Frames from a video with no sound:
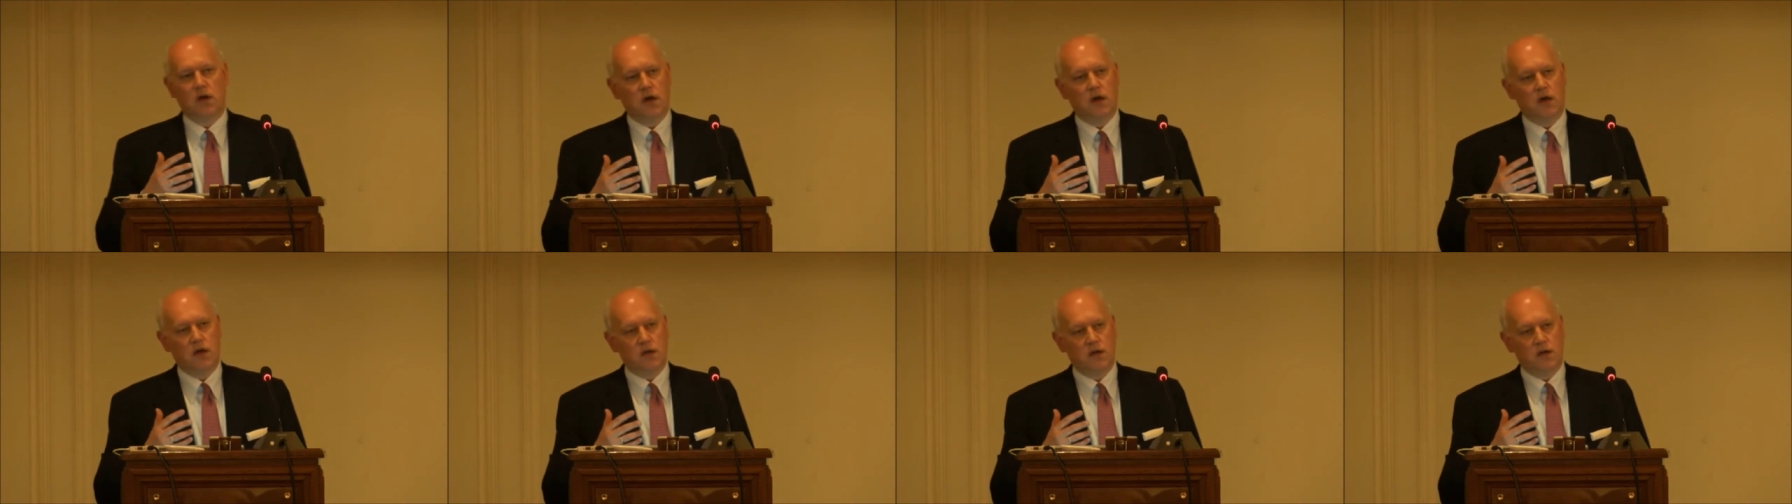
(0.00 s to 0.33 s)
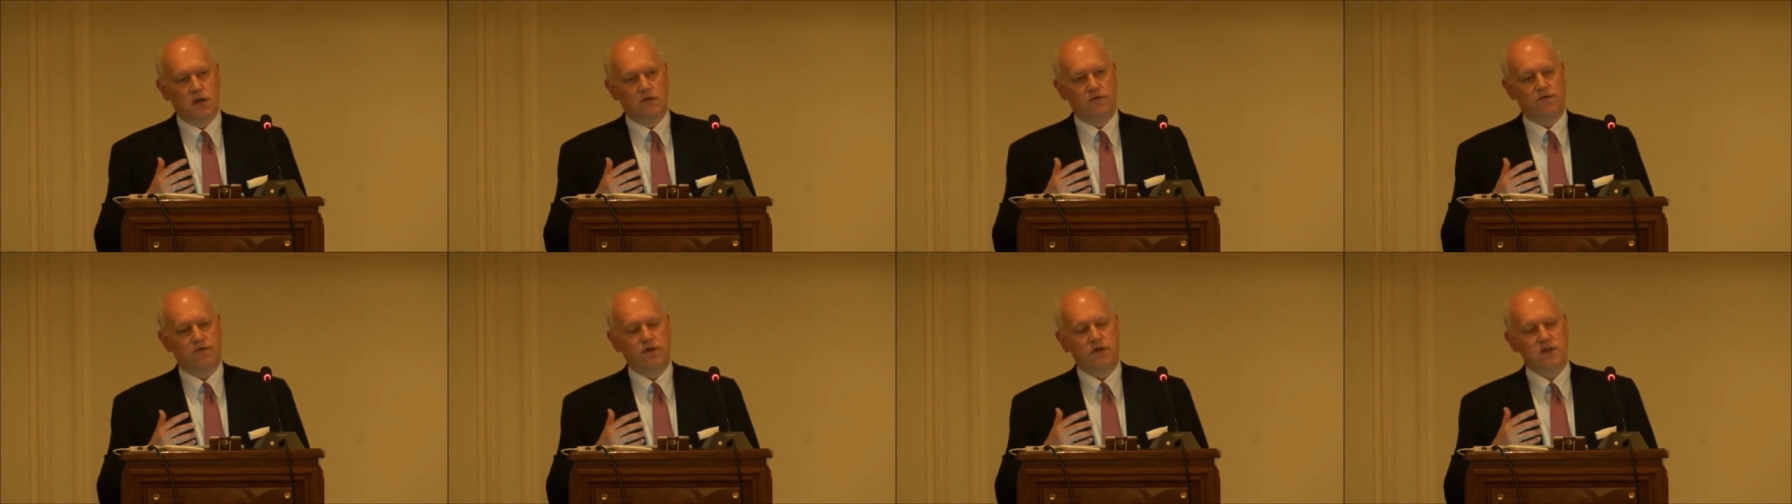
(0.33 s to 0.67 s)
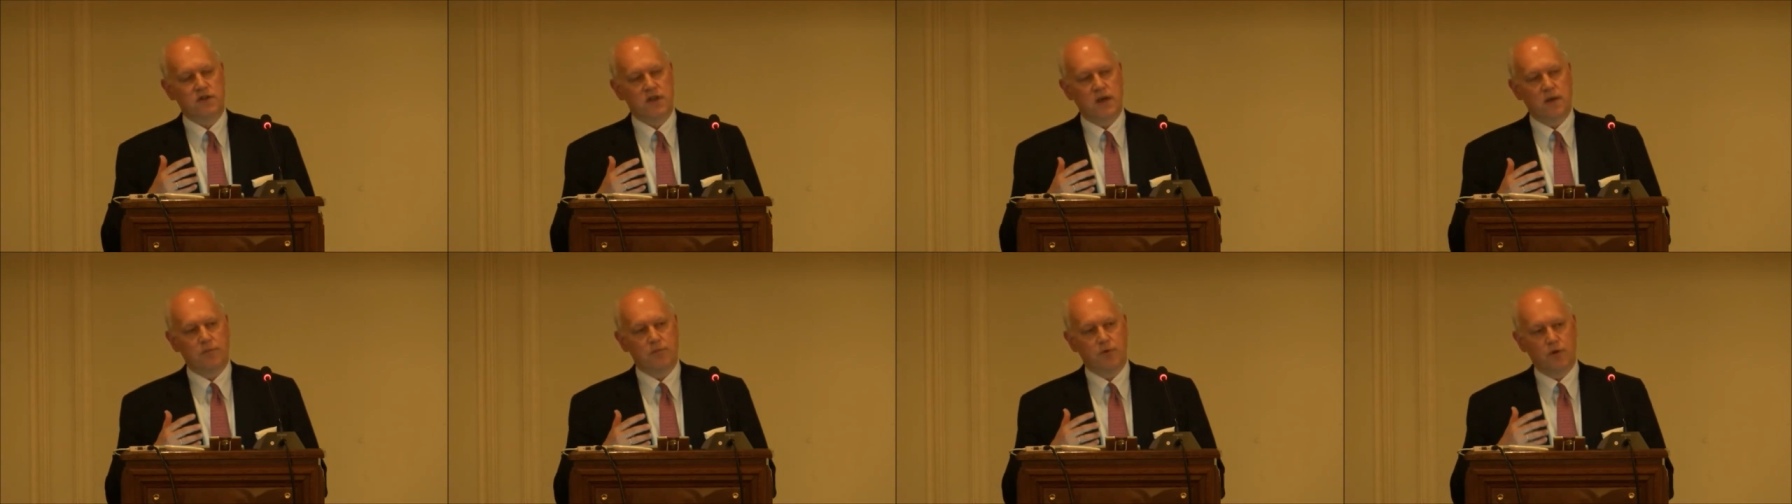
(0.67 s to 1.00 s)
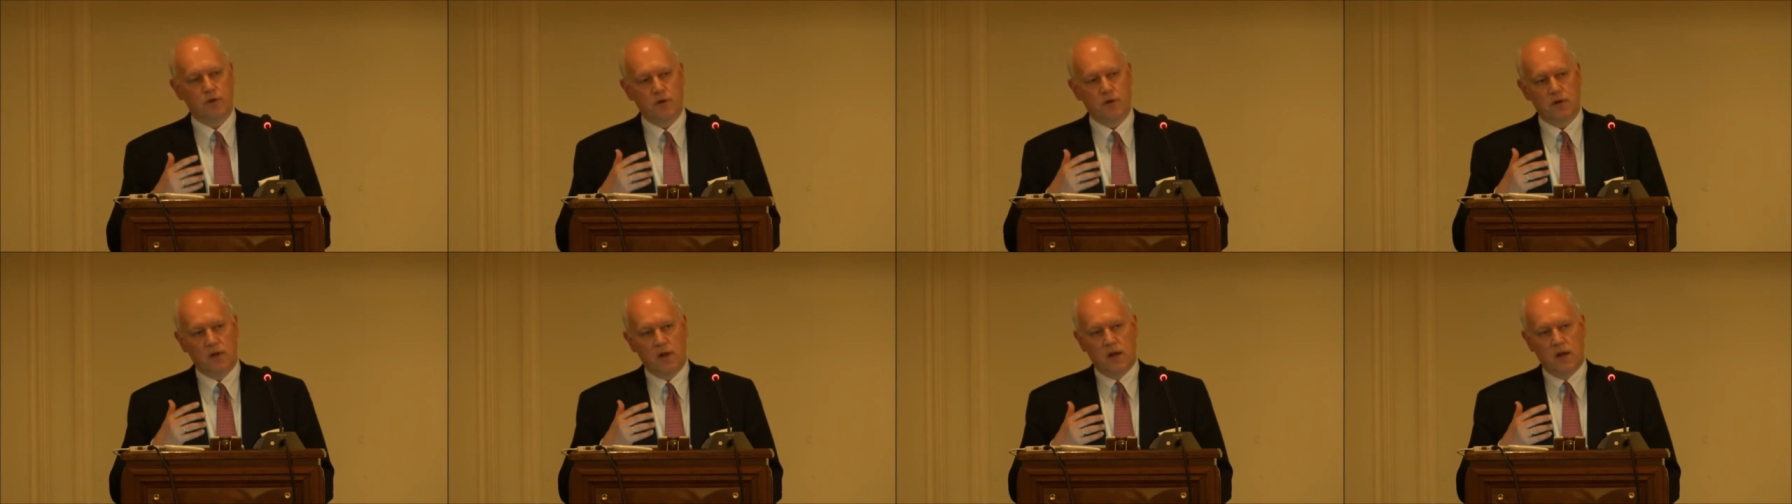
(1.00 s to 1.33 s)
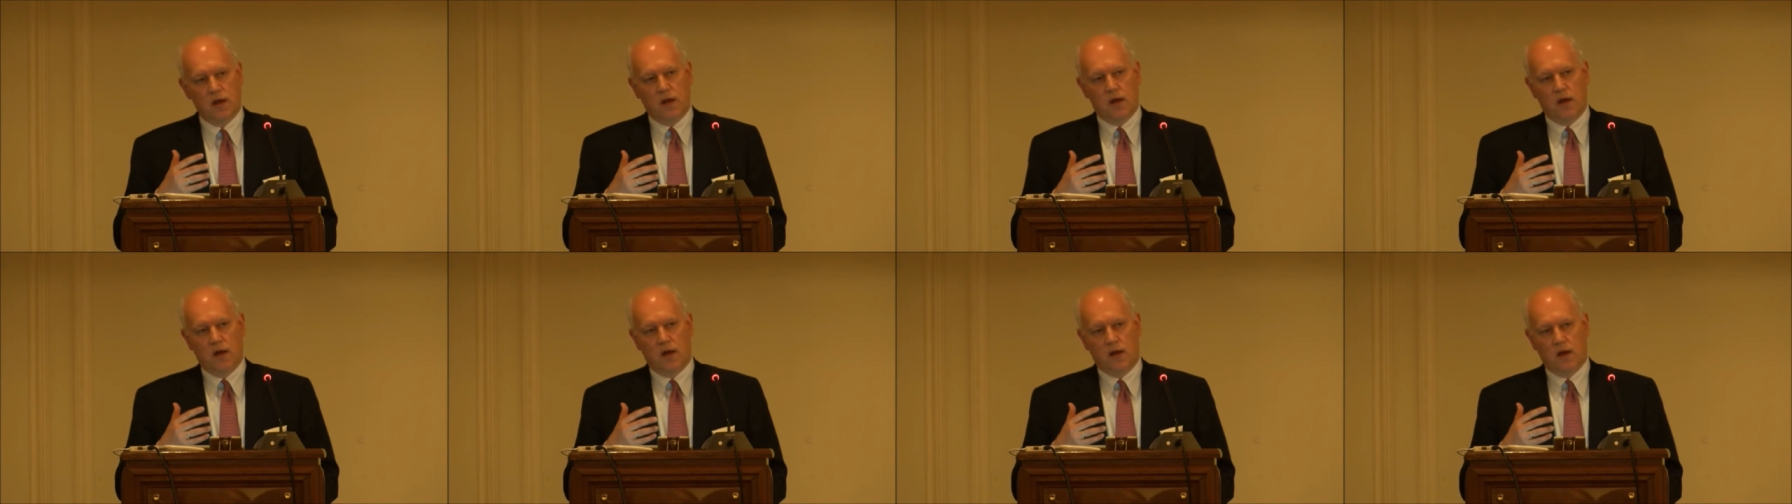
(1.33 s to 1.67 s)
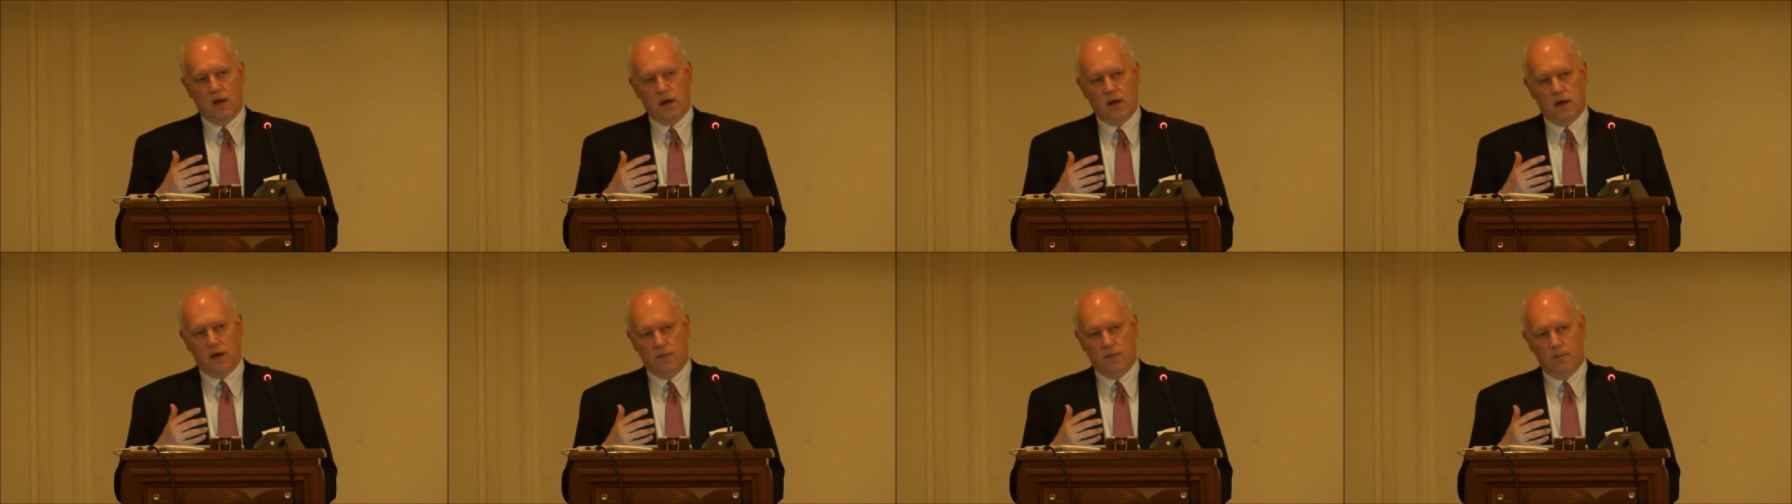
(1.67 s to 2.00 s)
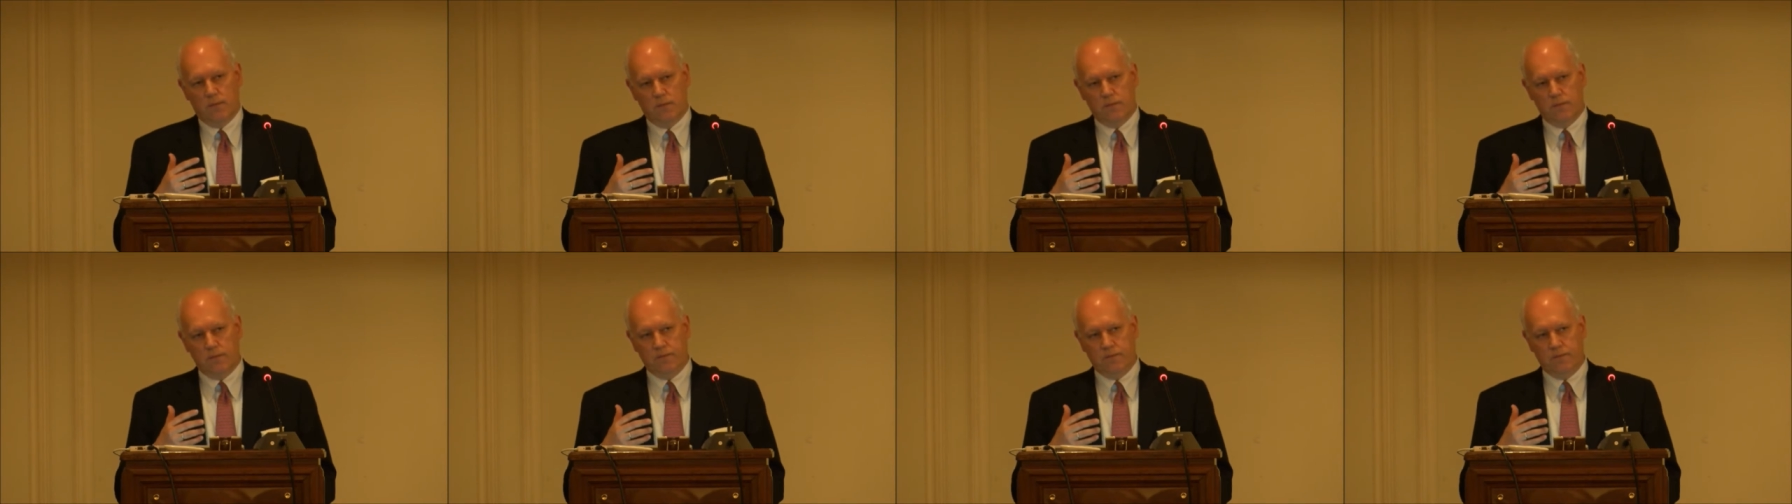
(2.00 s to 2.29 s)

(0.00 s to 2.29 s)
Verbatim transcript: uh, for example, um,